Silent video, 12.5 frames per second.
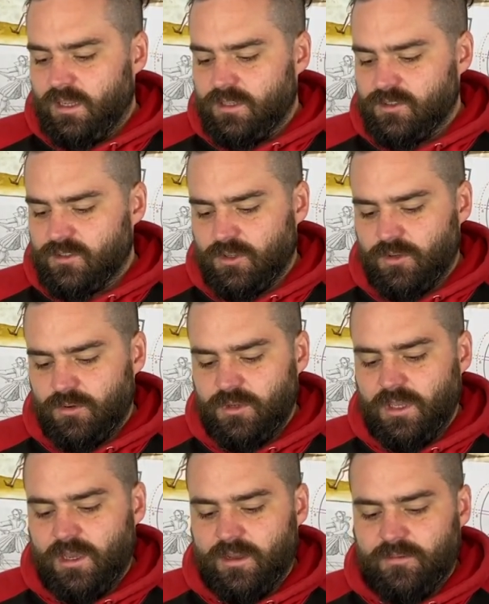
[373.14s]
So
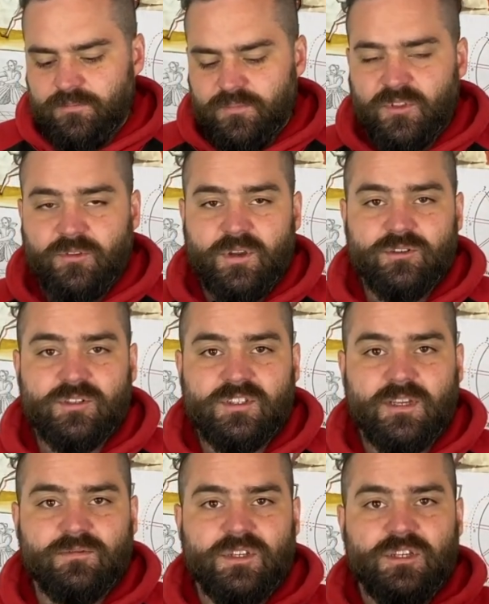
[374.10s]
yeah,
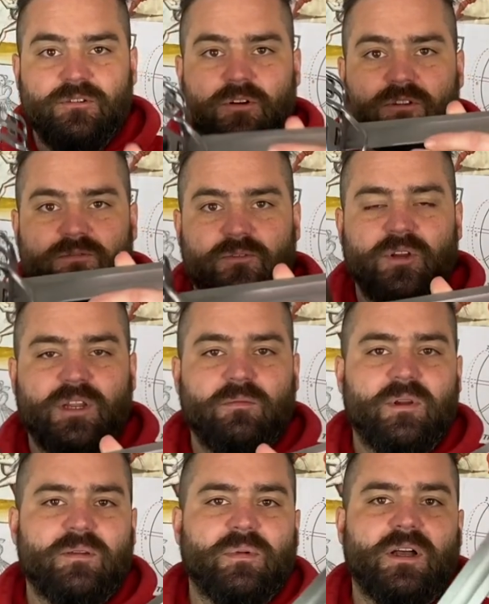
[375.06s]
370 euros for a
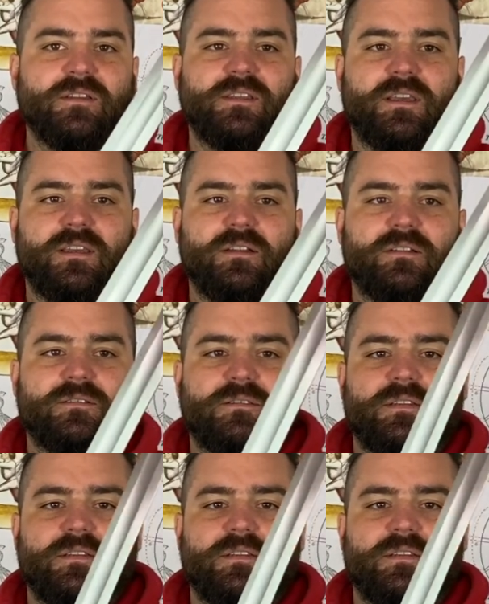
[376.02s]
complete basket hilt